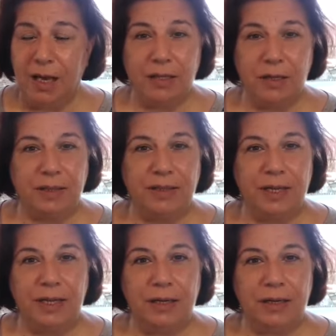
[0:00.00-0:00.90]
I got
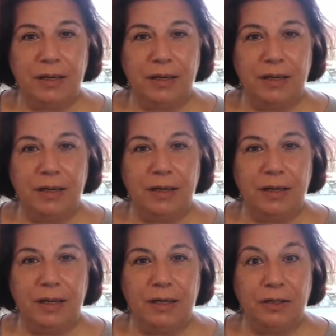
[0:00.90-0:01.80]
there
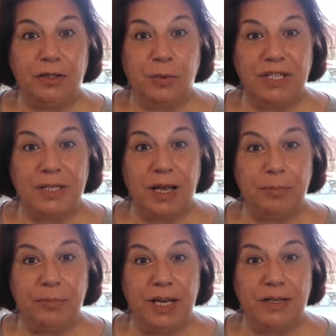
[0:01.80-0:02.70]
and it was
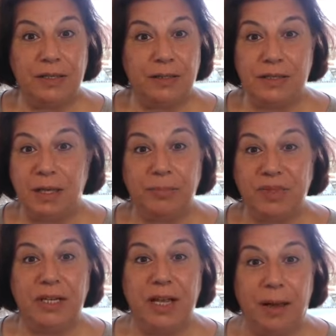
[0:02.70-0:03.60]
unpleasant.
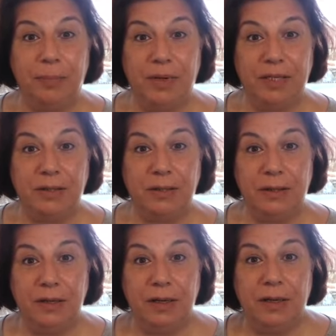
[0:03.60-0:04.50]
Something happened
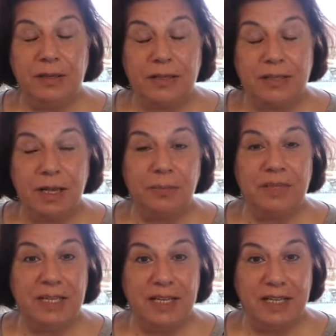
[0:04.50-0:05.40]

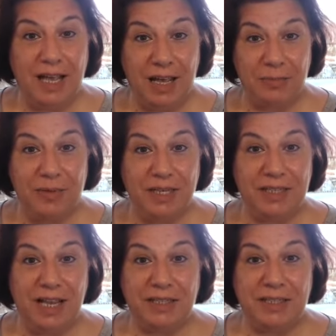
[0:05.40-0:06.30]
something
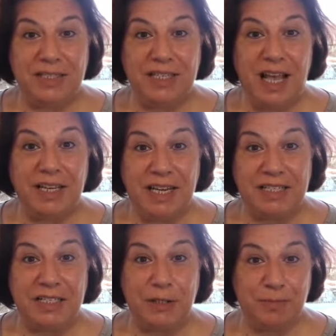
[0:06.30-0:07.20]
happened that is
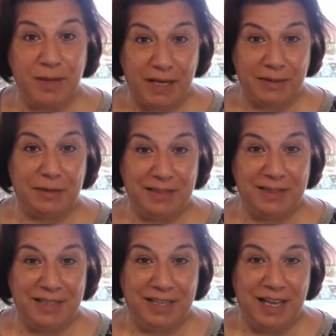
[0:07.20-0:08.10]

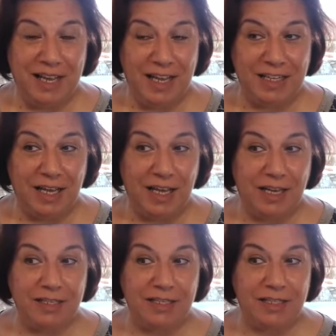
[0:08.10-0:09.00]
unexpected. And
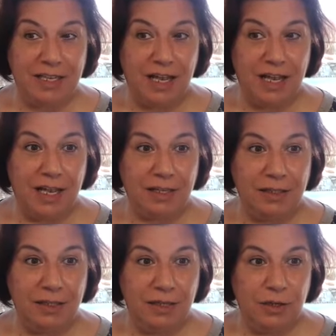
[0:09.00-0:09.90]
I said,
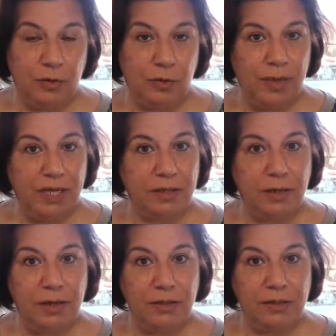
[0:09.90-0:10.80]
Oh my
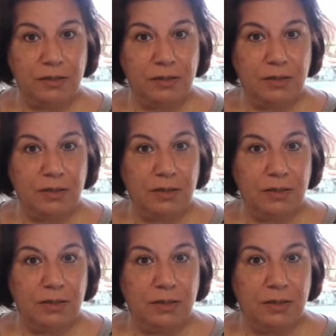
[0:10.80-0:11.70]
gosh,
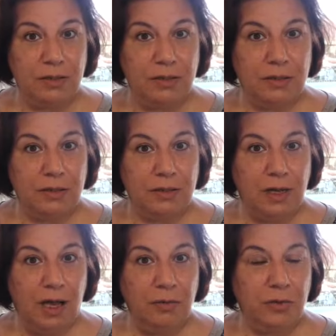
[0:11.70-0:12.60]

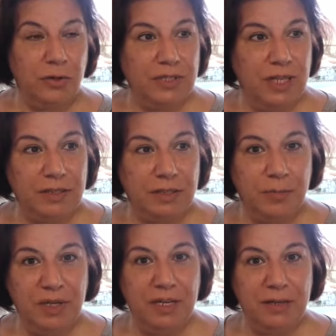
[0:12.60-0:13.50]
how could
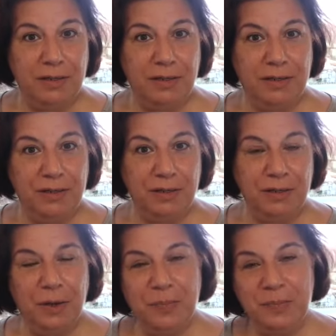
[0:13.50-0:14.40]
that be? You
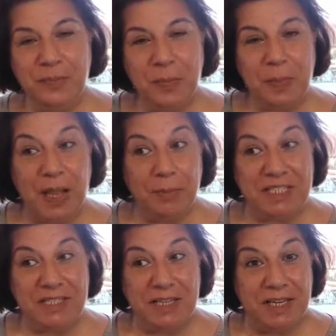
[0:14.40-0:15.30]
know, a
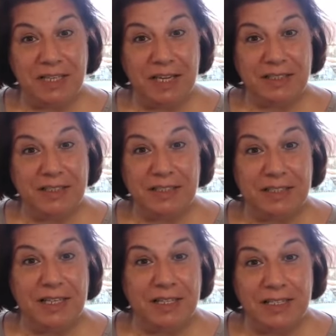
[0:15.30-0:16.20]
mistake like
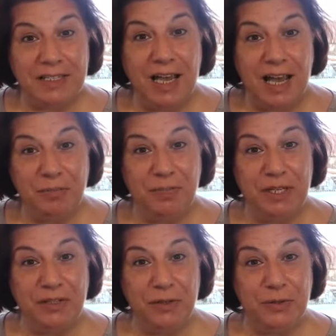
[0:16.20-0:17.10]
this doesn't
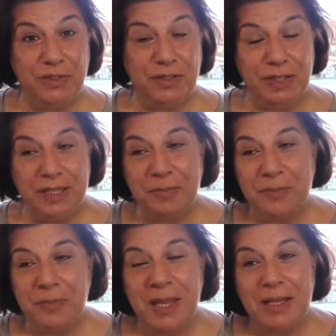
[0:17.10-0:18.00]
happen usually.
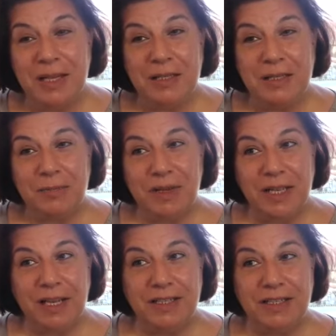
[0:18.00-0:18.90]

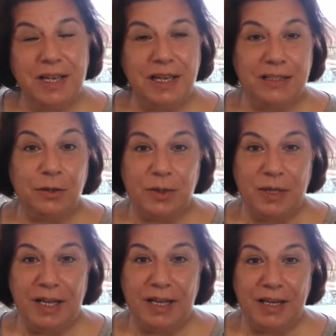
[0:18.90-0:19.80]
But I said,
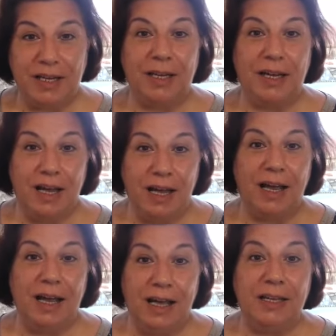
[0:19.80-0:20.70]
Okay,
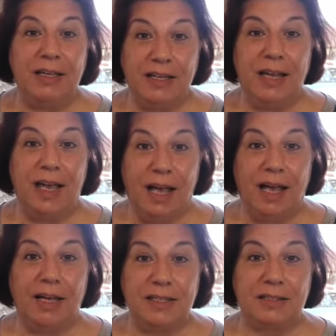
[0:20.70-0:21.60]
I
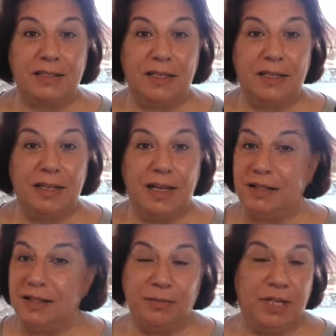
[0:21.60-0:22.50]
asked,
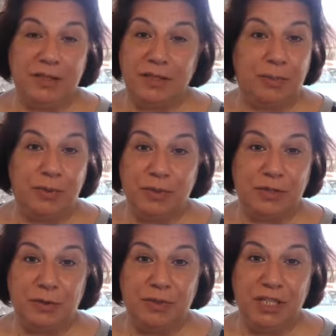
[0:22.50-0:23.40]
and I'm not
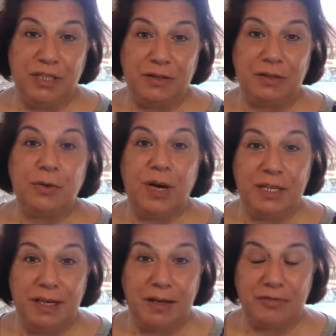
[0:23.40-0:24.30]
supposed to be here. So
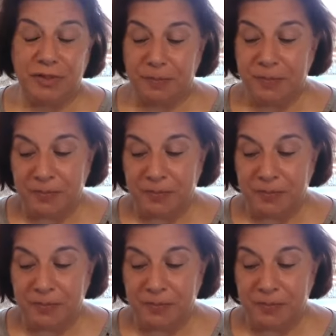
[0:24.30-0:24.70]
I left.